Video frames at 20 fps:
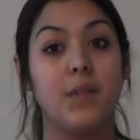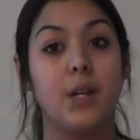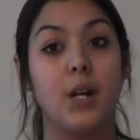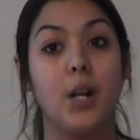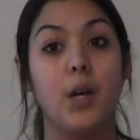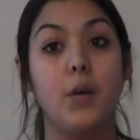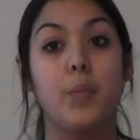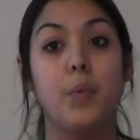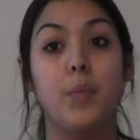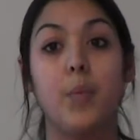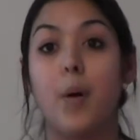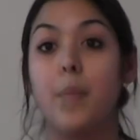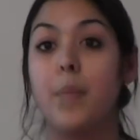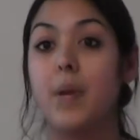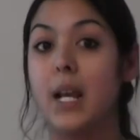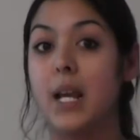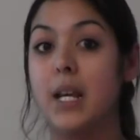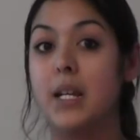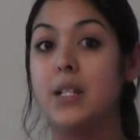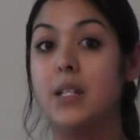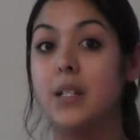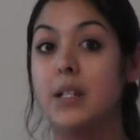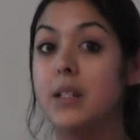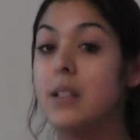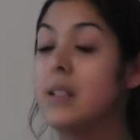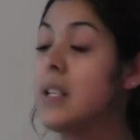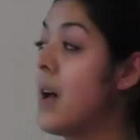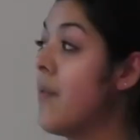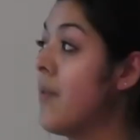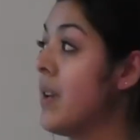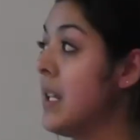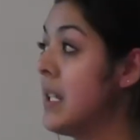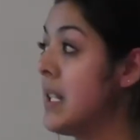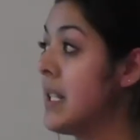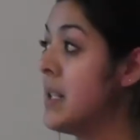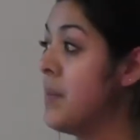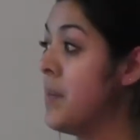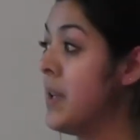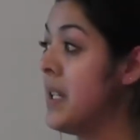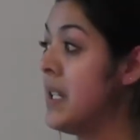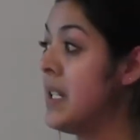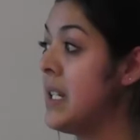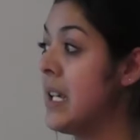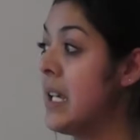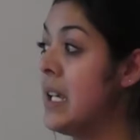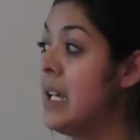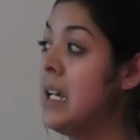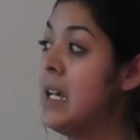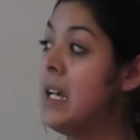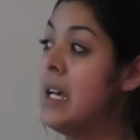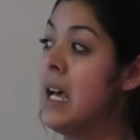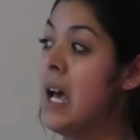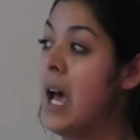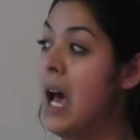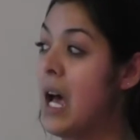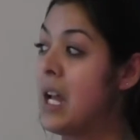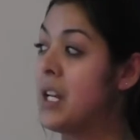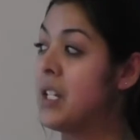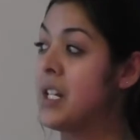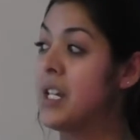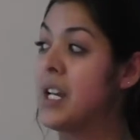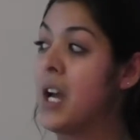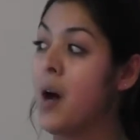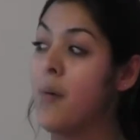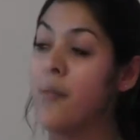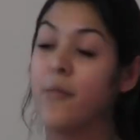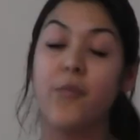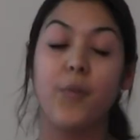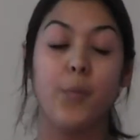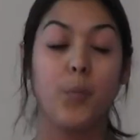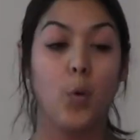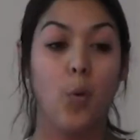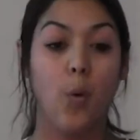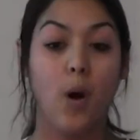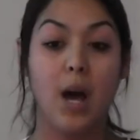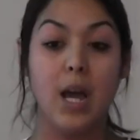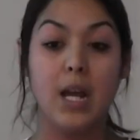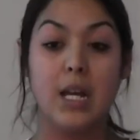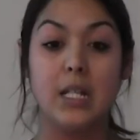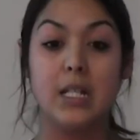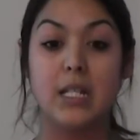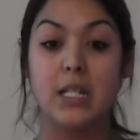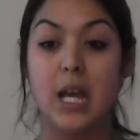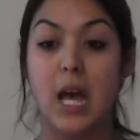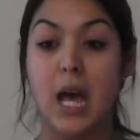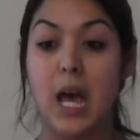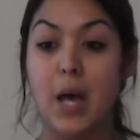of the global population as having a disability, actually come from quite